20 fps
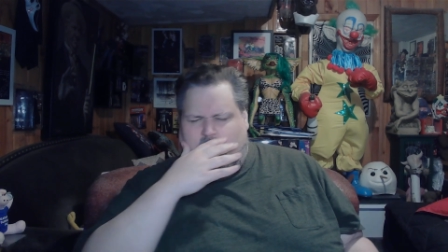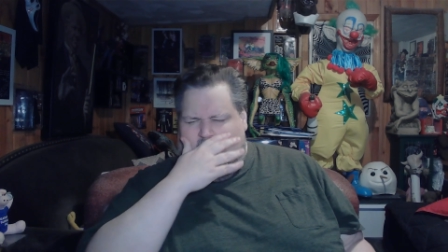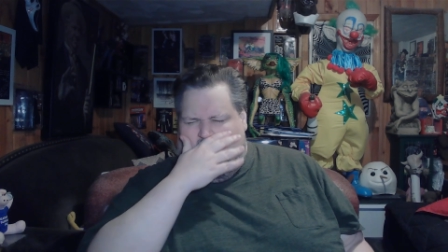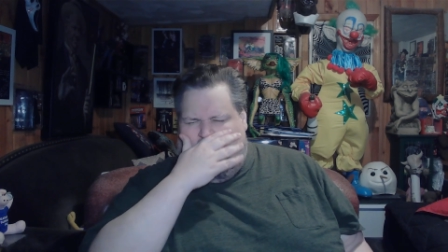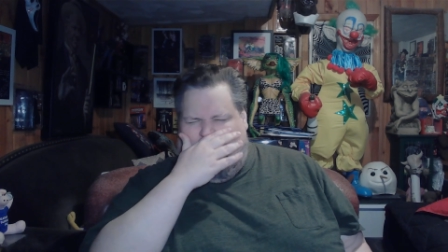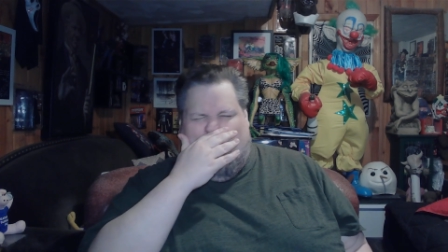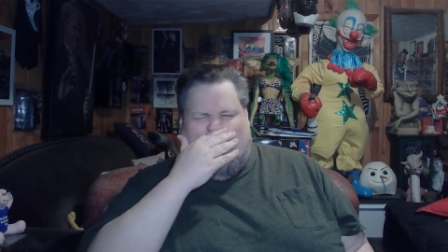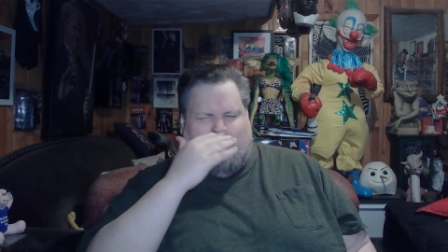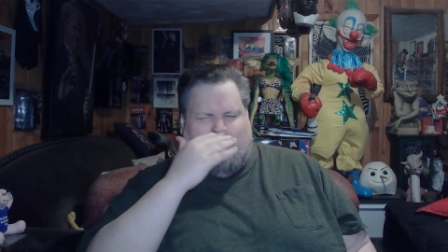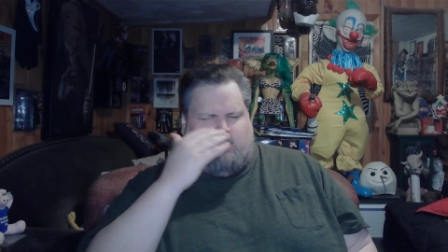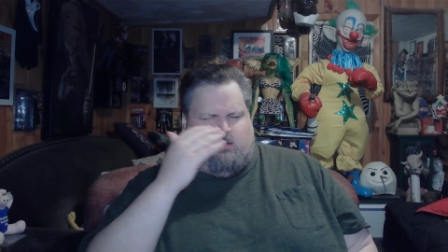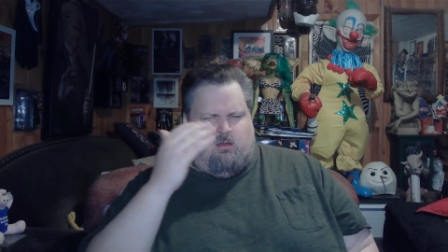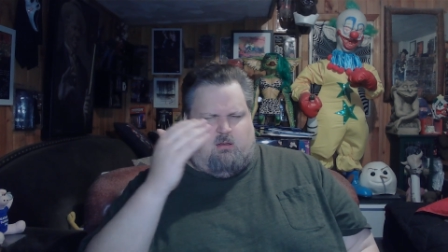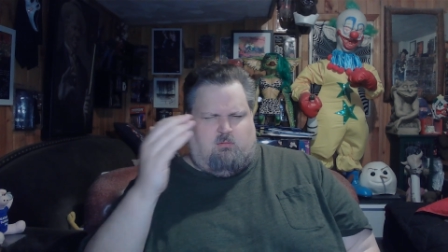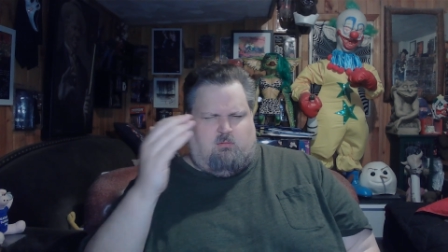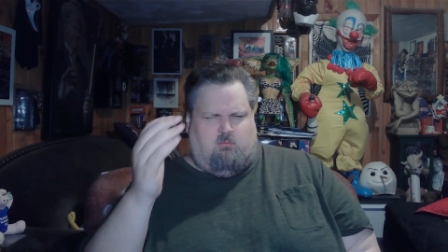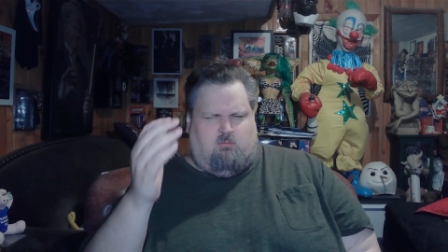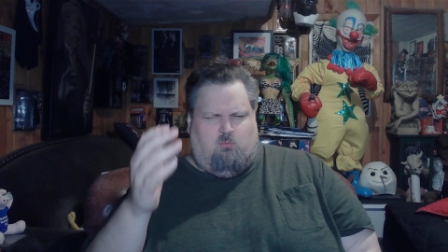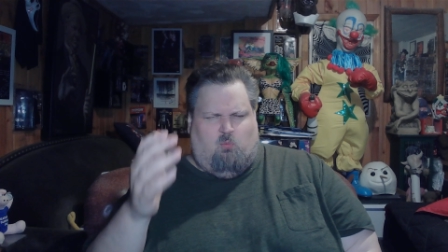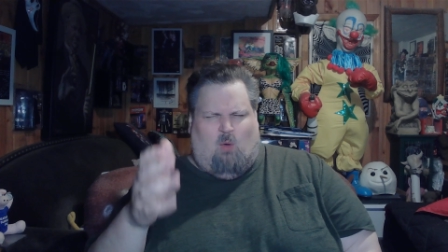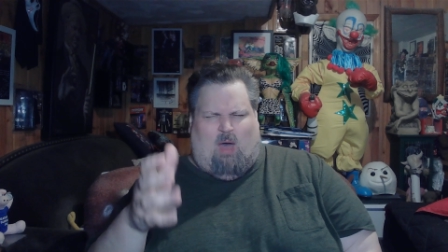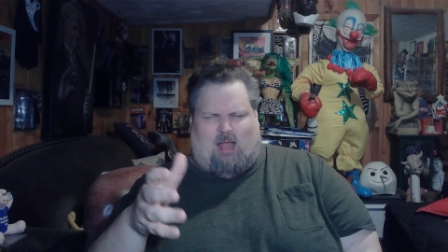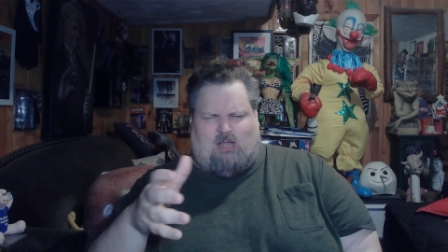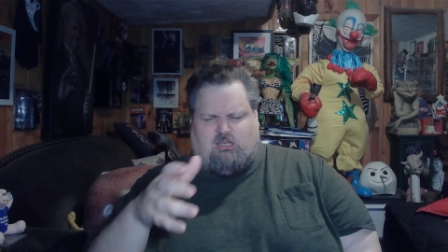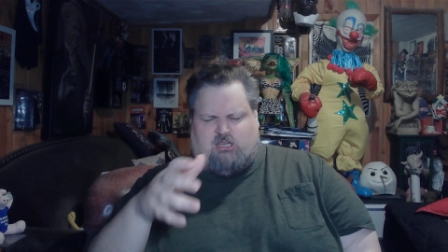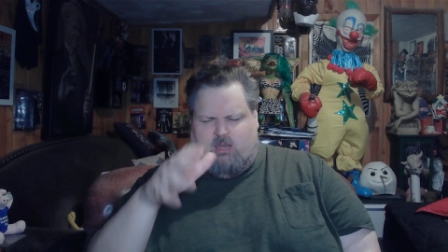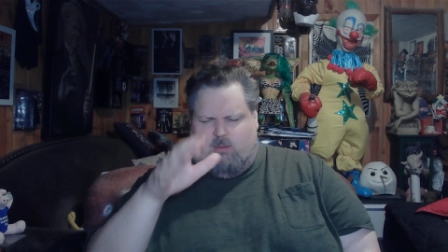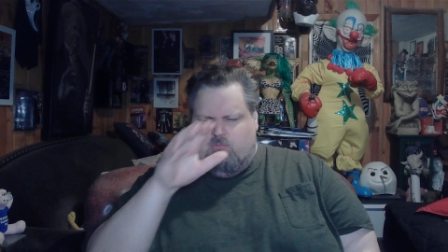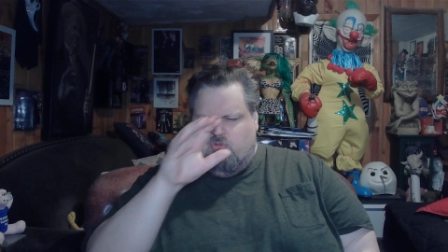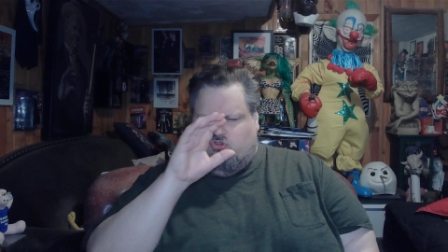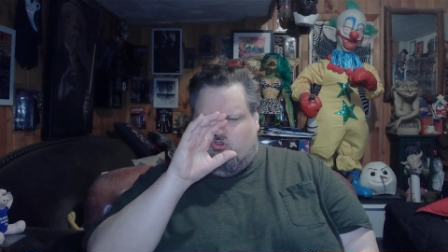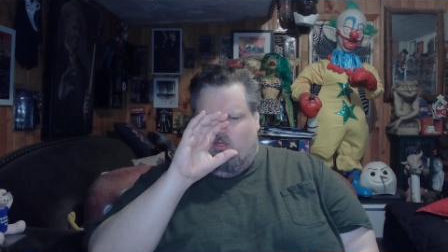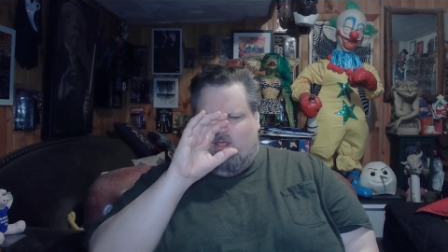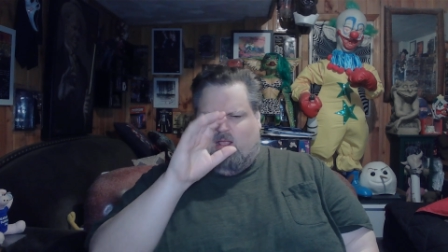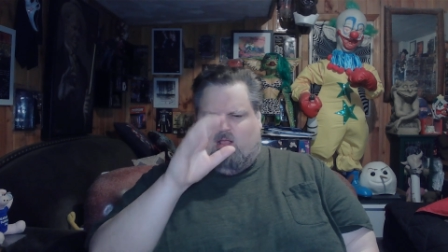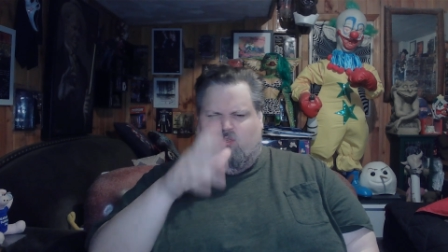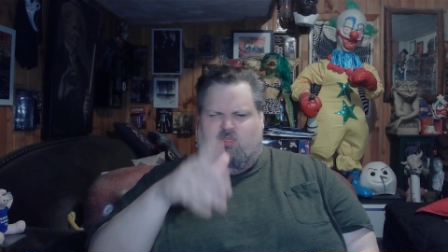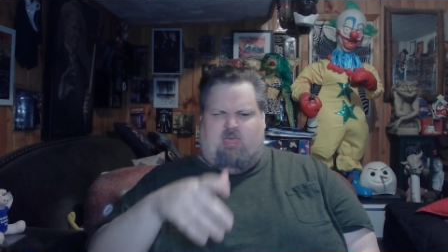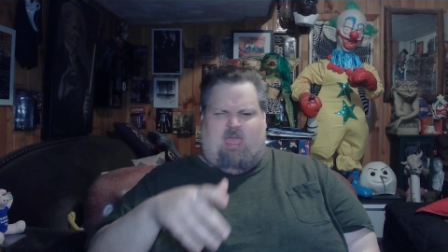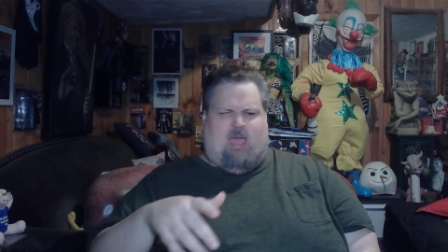and watch him drink
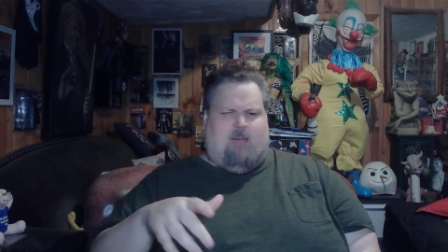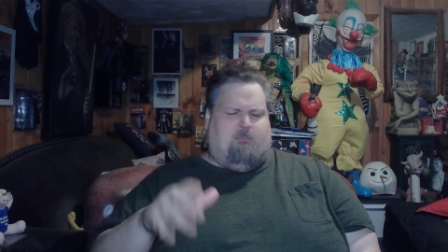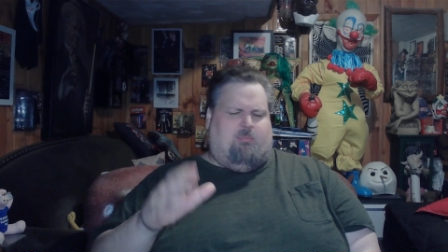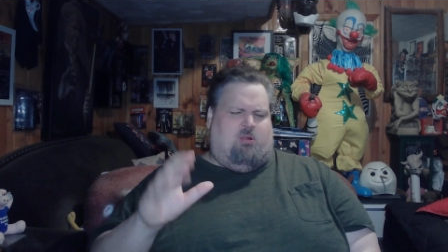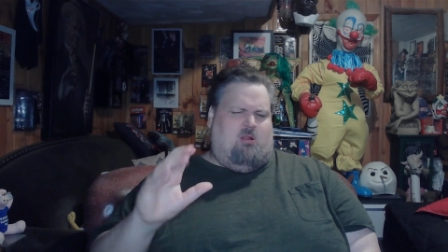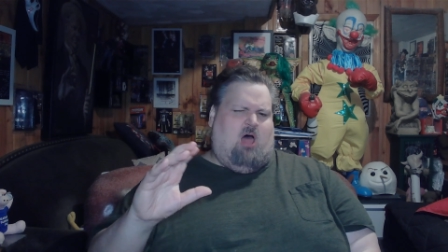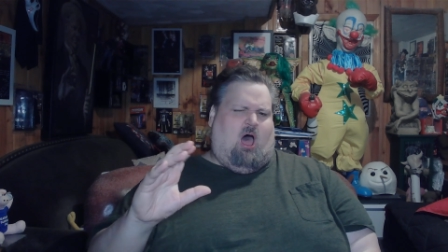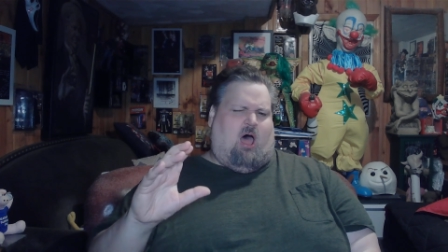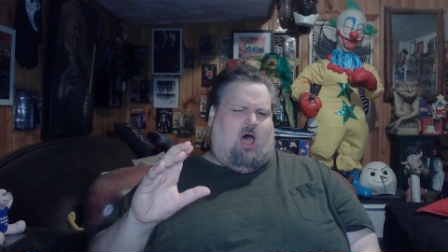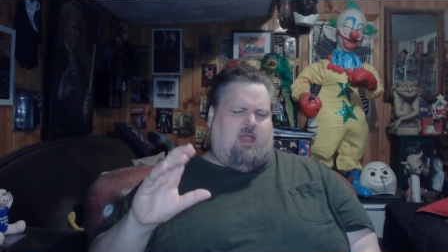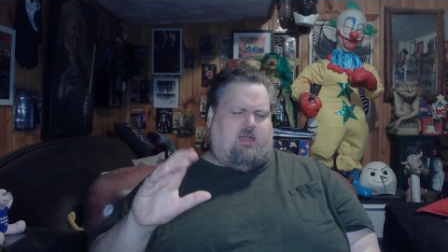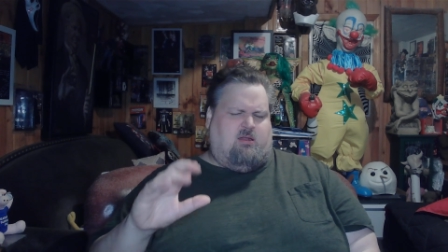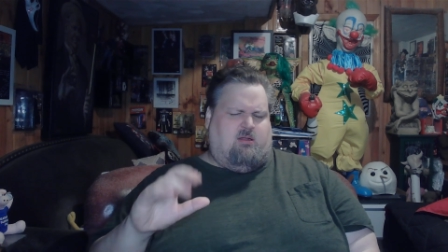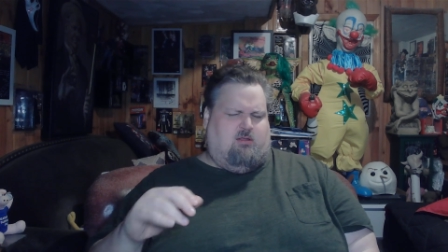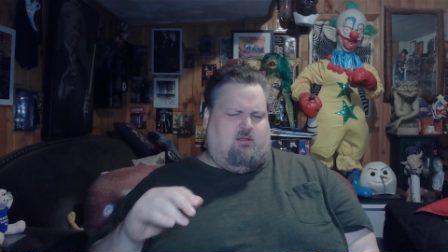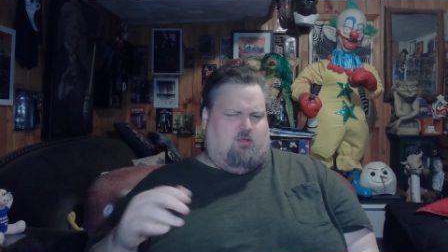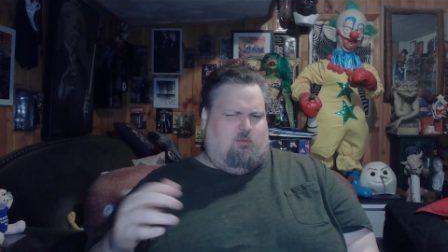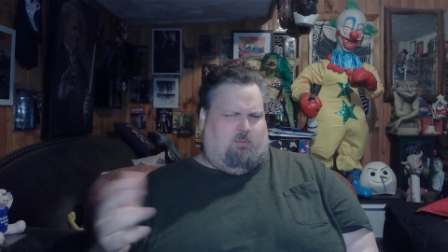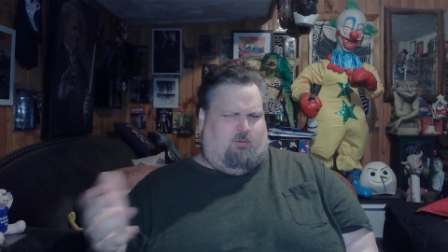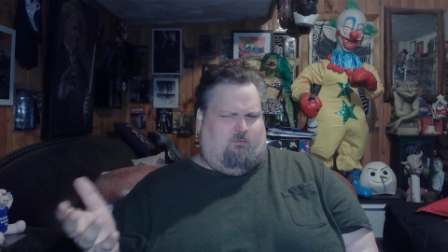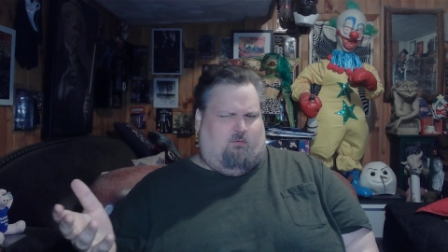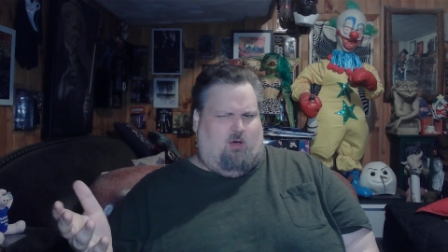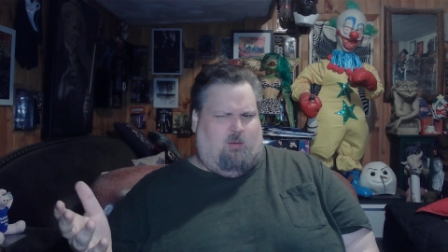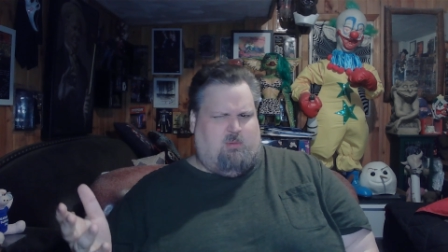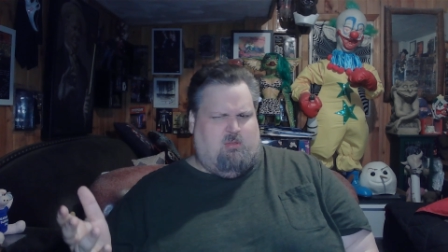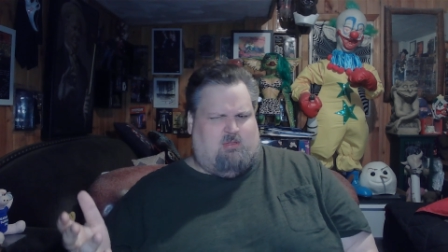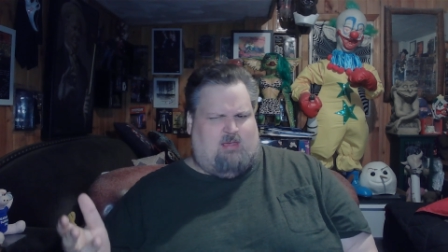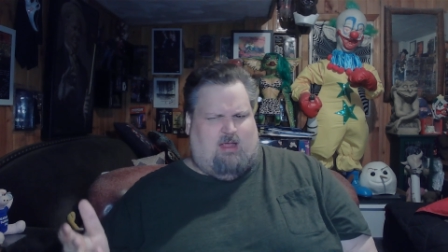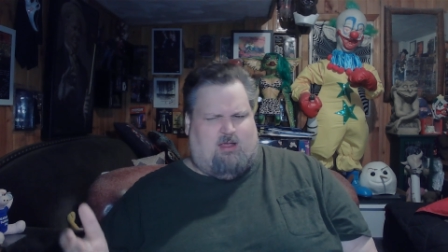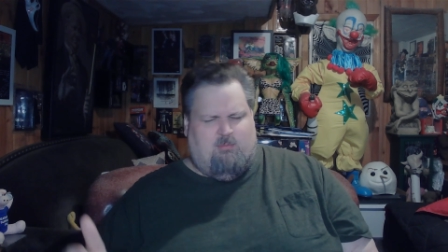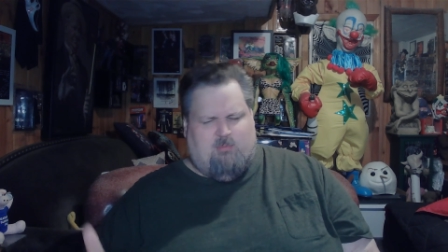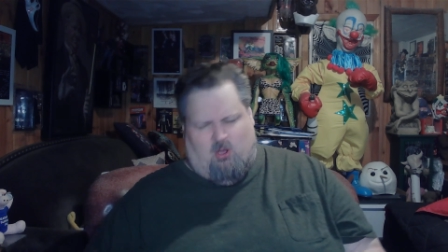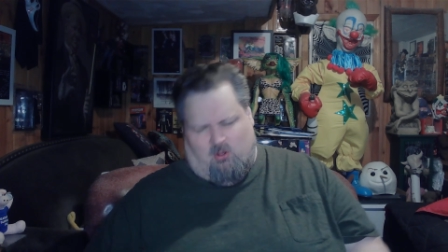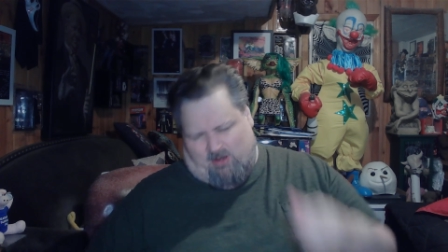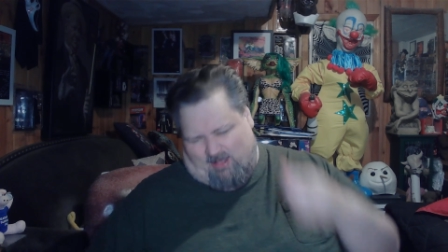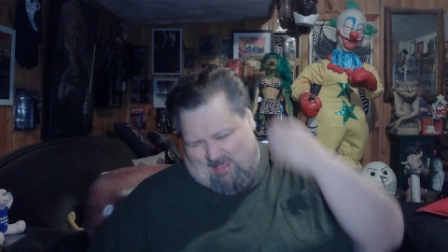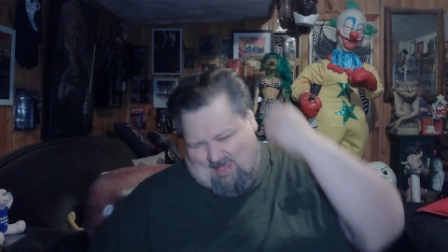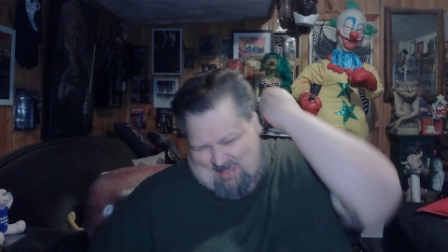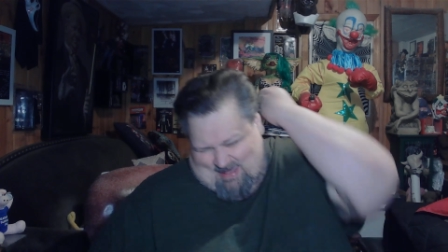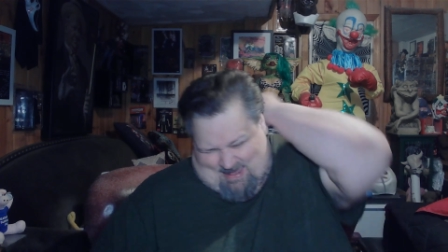their blood to perform a
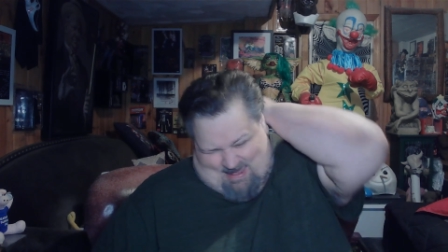ceremony.